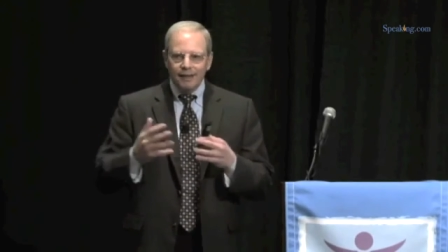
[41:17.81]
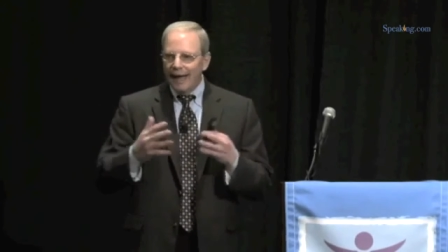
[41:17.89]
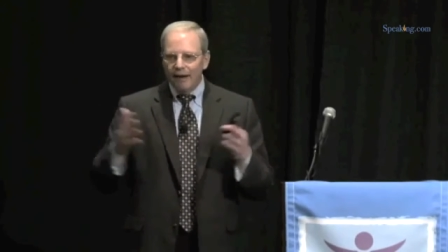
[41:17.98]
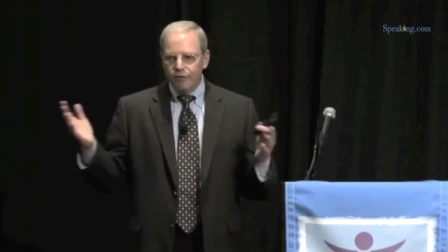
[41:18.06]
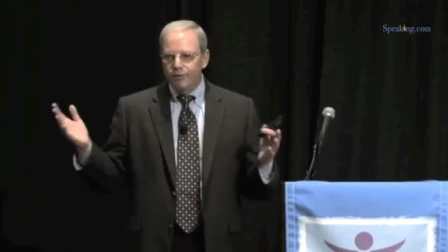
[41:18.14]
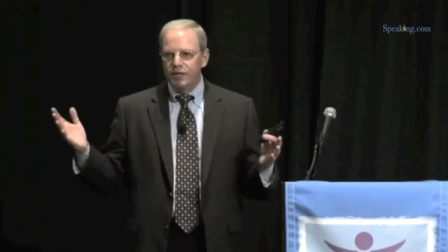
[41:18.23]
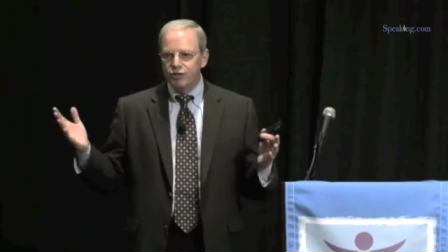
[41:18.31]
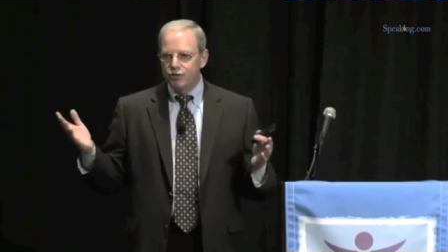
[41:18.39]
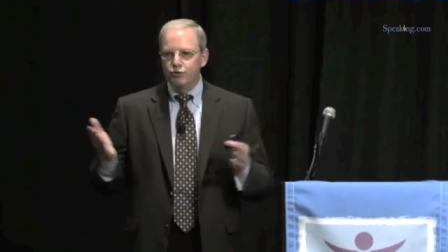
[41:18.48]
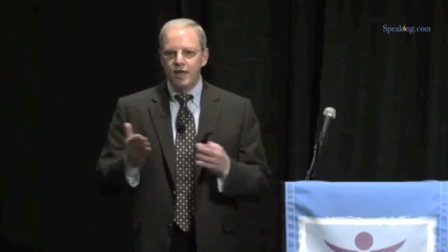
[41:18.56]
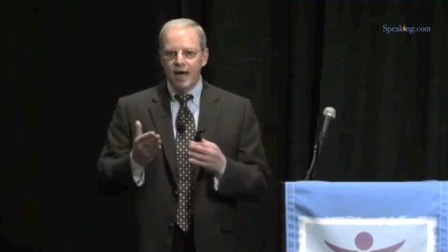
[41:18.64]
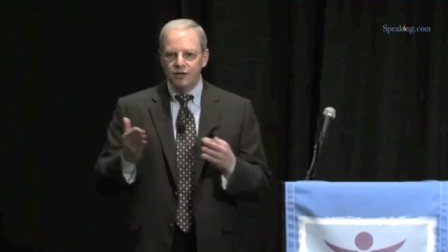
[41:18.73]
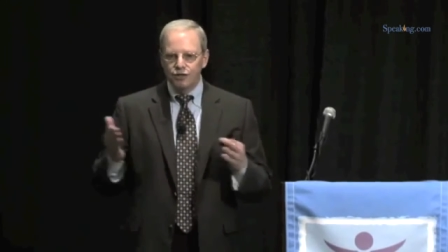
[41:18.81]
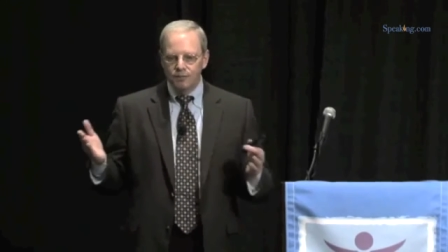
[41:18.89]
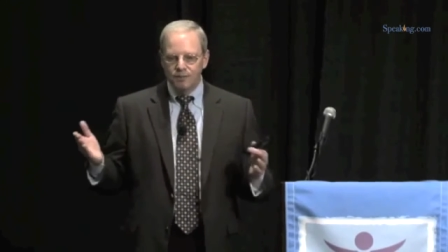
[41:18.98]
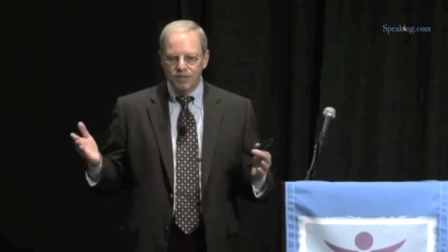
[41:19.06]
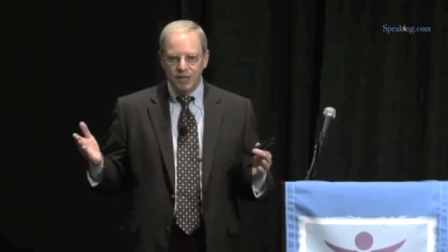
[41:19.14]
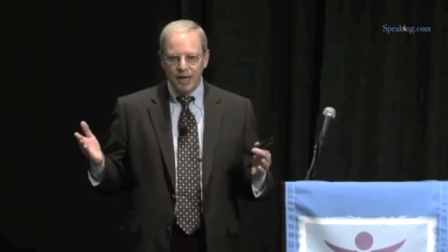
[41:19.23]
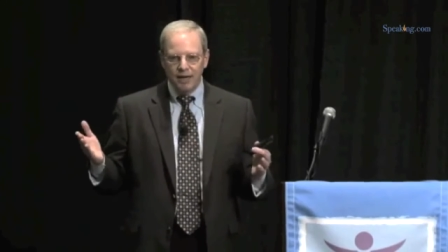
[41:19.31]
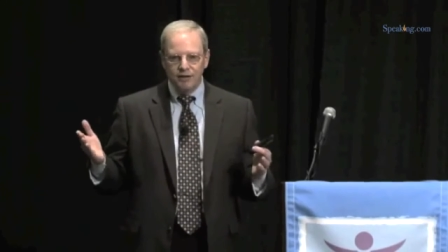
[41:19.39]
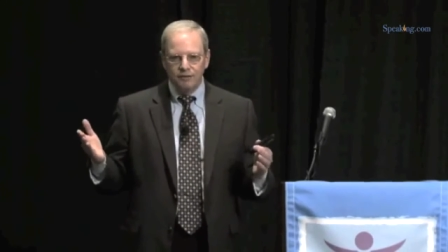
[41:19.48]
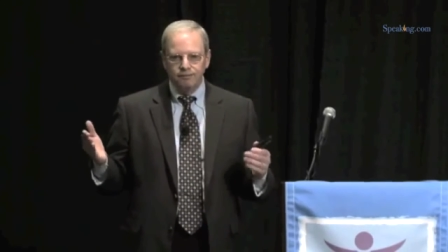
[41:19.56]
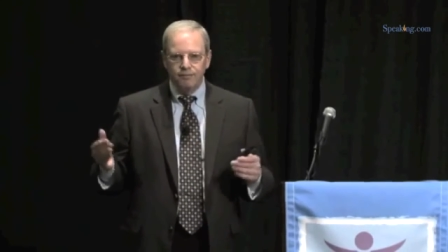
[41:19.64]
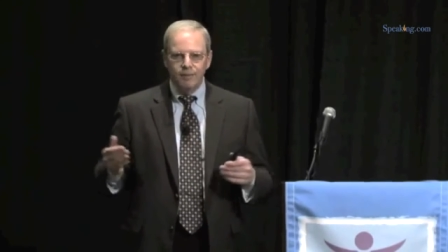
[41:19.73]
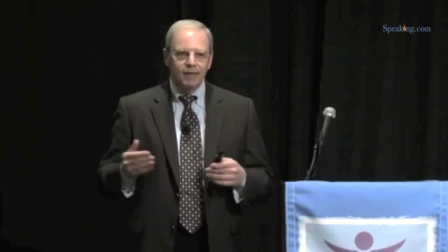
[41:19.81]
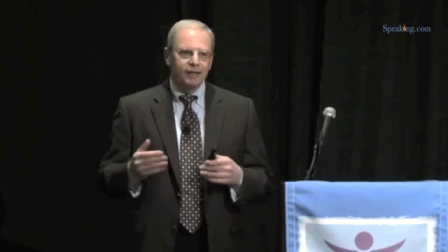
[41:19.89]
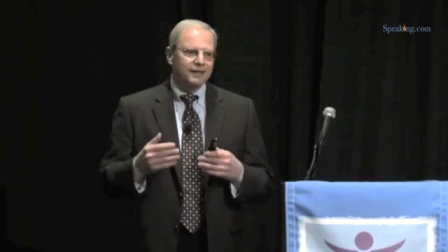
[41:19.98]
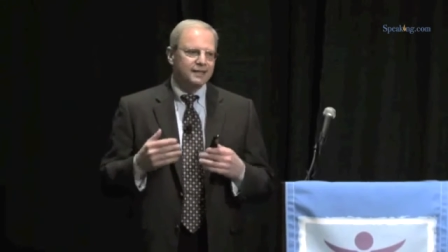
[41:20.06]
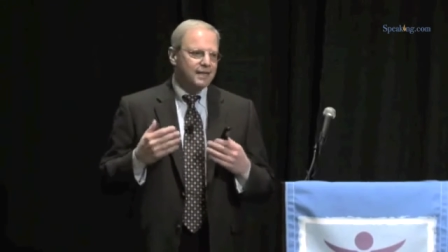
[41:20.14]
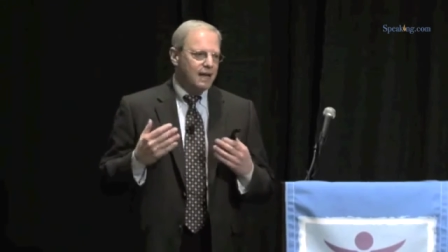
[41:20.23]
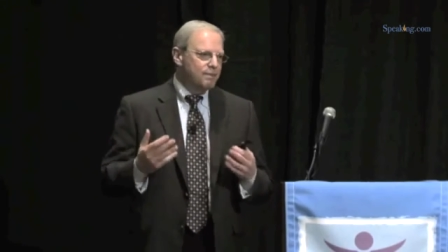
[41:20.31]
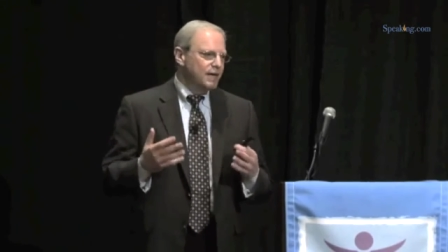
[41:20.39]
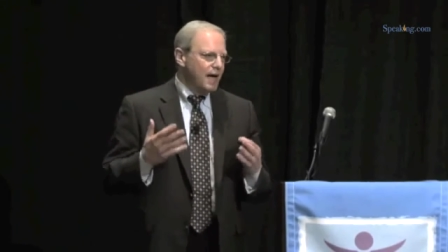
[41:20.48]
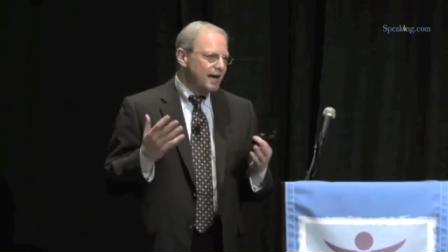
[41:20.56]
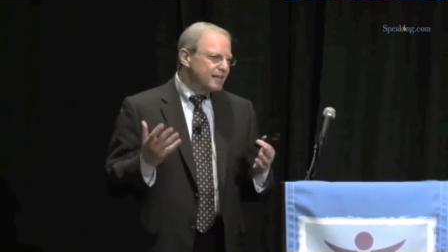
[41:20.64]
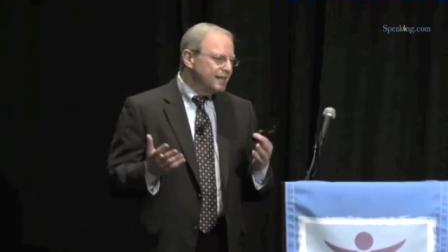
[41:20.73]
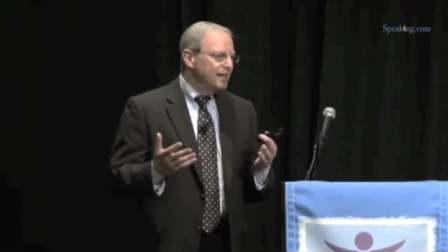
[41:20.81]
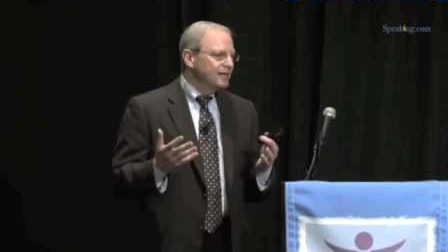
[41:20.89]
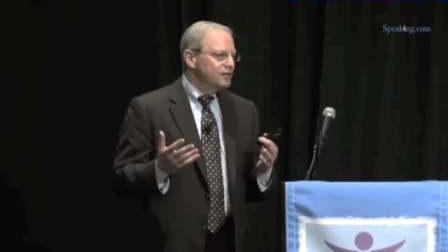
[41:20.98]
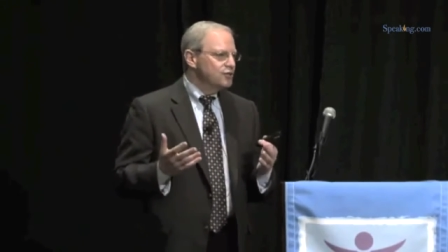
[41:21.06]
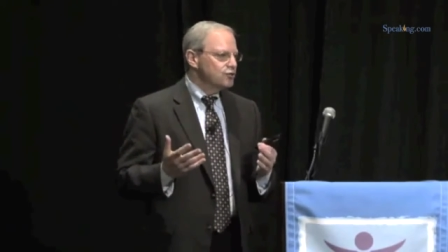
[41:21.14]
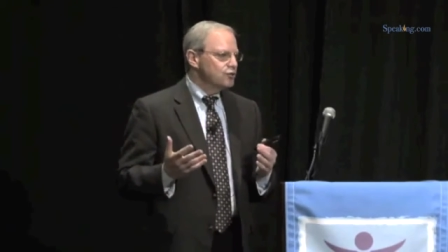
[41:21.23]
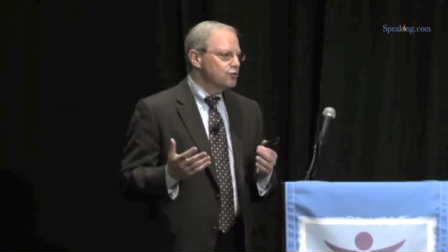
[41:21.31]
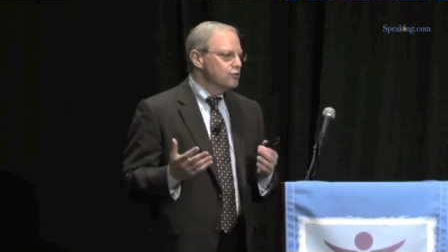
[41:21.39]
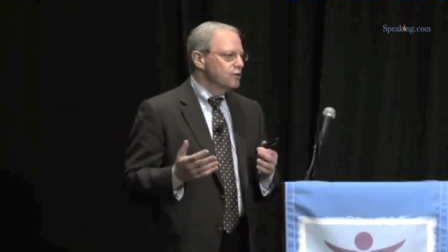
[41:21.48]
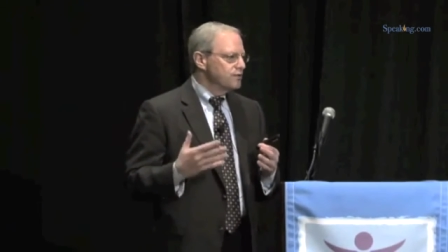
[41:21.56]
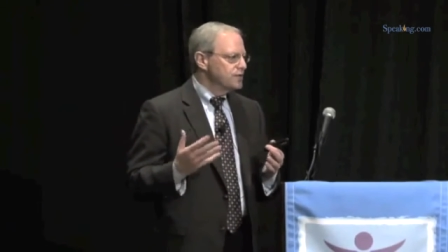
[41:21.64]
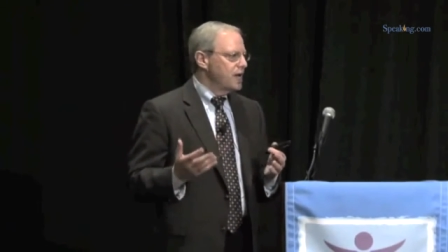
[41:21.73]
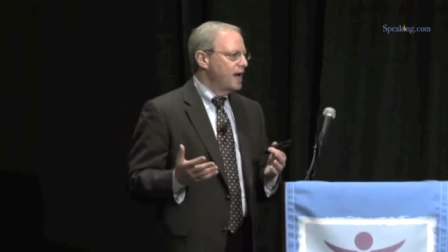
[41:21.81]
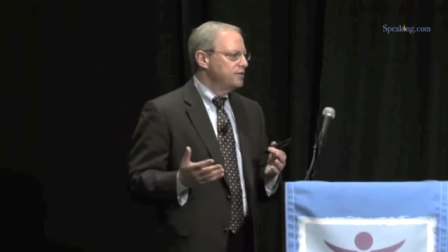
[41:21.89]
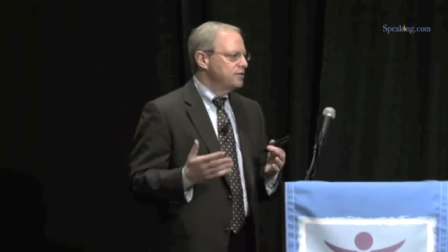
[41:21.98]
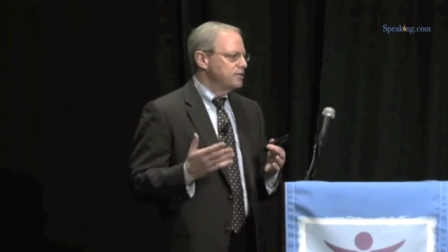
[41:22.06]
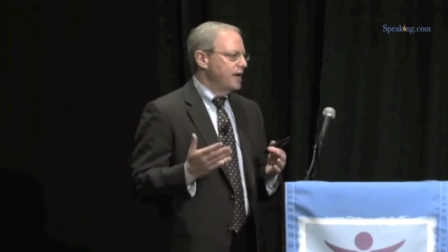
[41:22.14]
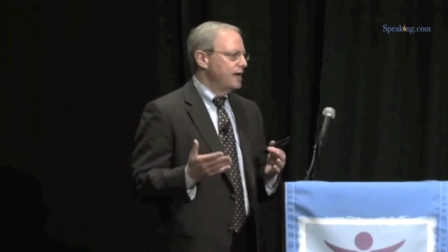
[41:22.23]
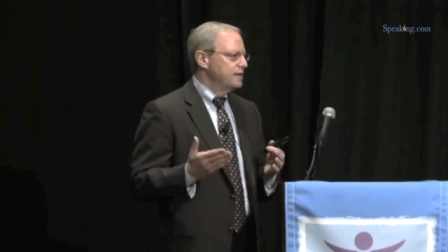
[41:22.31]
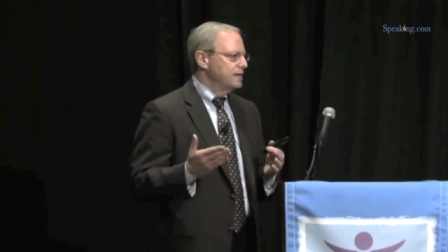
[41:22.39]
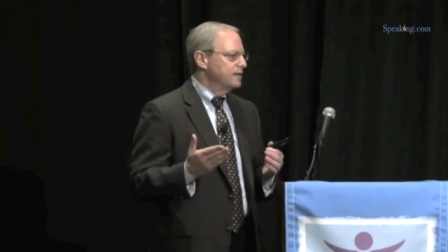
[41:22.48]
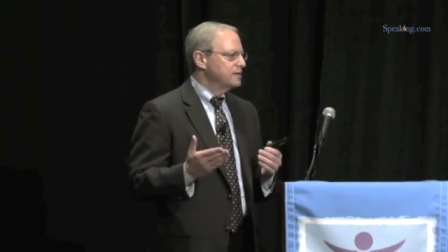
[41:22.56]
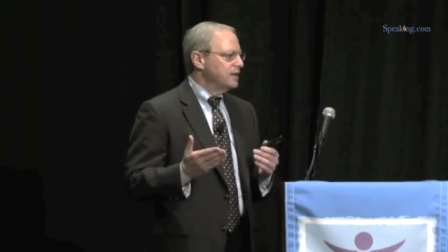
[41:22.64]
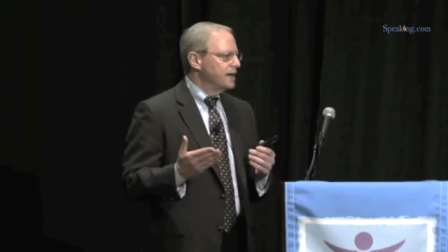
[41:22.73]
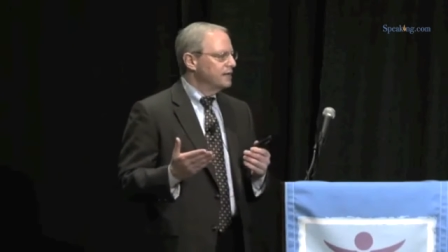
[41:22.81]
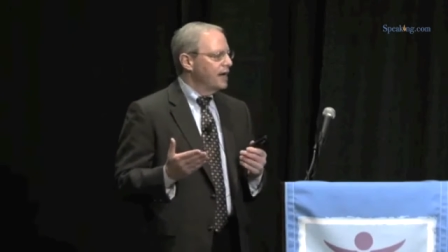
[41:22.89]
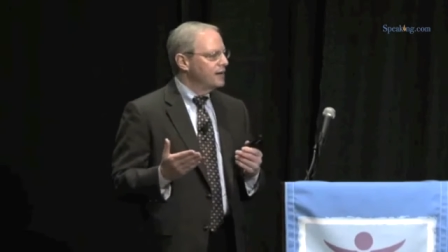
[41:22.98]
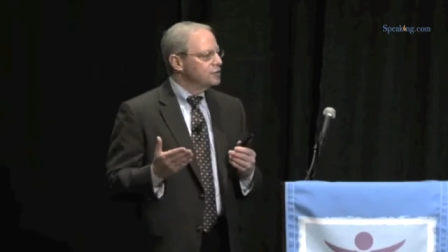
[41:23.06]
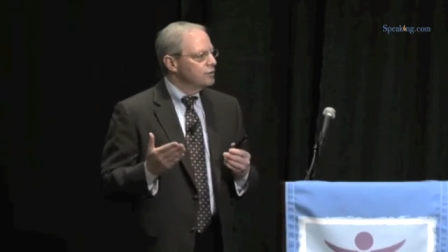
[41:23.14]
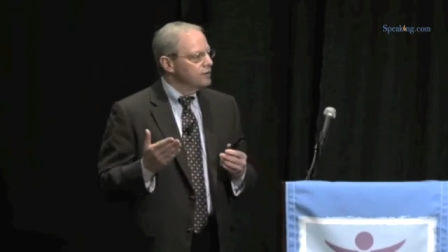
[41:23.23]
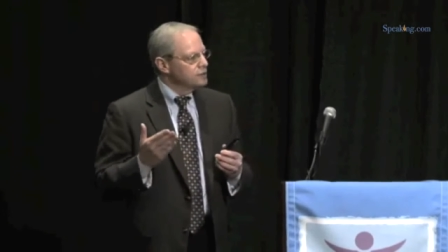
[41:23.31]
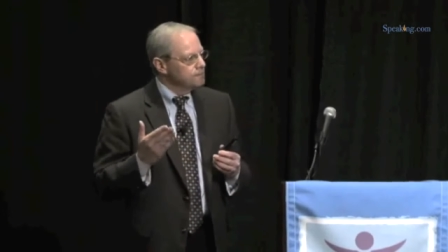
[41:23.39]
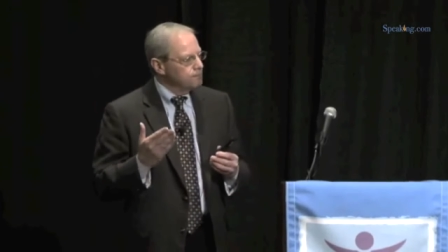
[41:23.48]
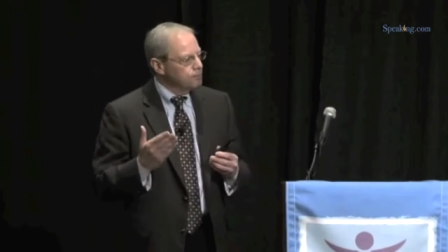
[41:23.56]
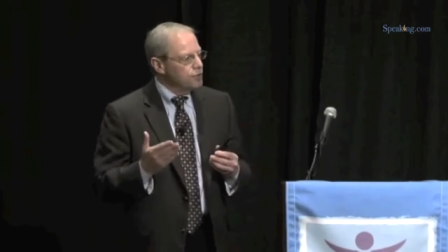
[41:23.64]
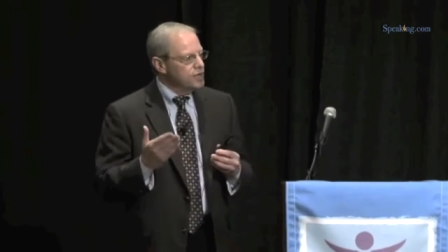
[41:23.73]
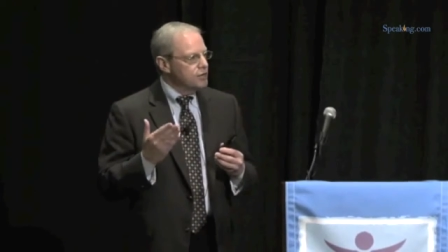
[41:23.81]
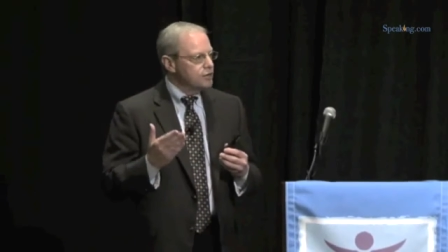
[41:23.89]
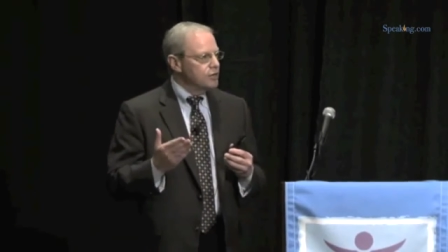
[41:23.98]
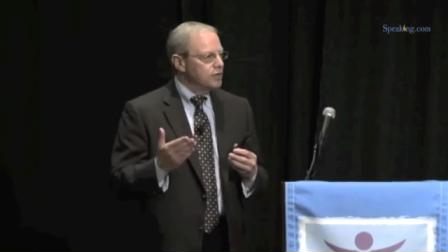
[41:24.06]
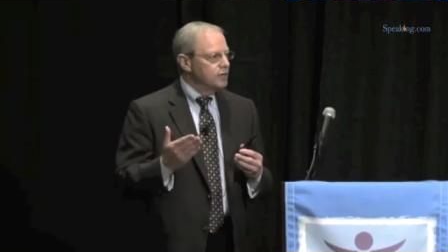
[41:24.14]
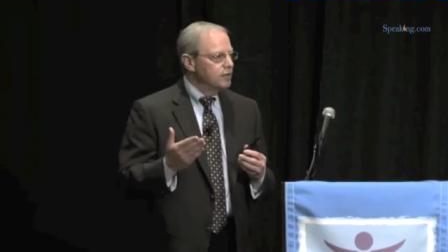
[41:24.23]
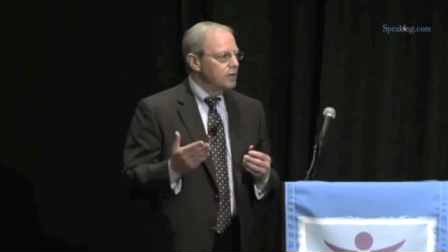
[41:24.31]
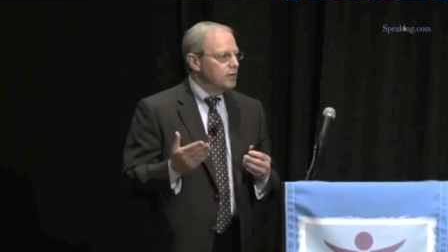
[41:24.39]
Everybody should do that. It should be standard. The same thing I think is true of sign your site, things like that. So it's pretty good